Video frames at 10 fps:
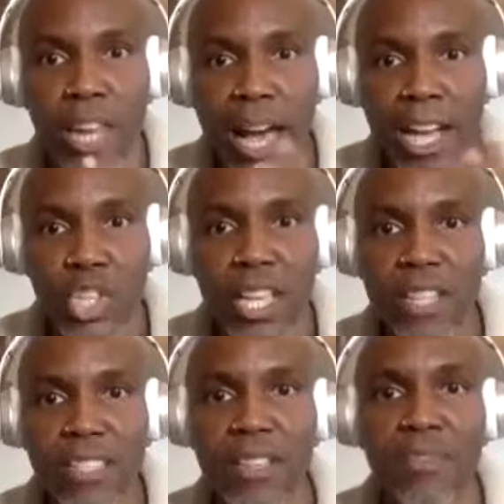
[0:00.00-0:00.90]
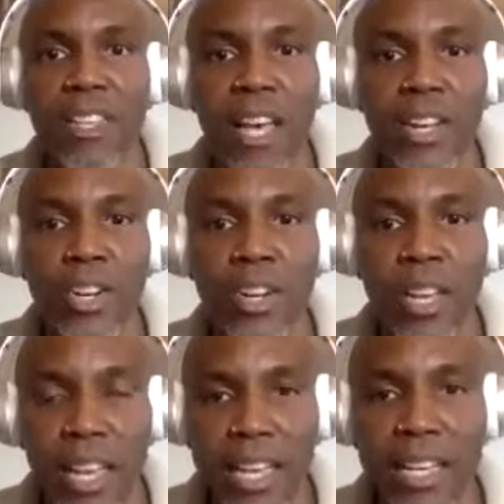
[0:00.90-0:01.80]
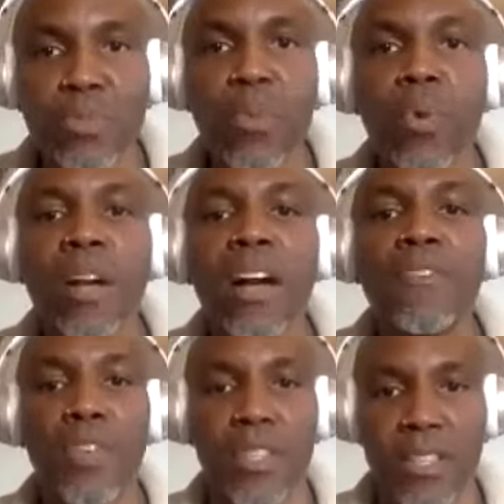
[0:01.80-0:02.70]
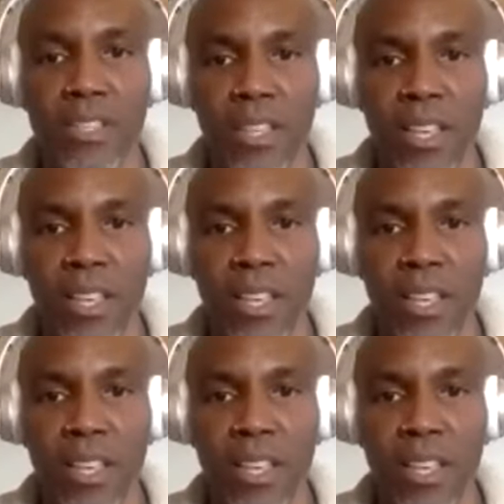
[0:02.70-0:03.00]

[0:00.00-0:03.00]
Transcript: it actually gets even lighter and it's more effortless.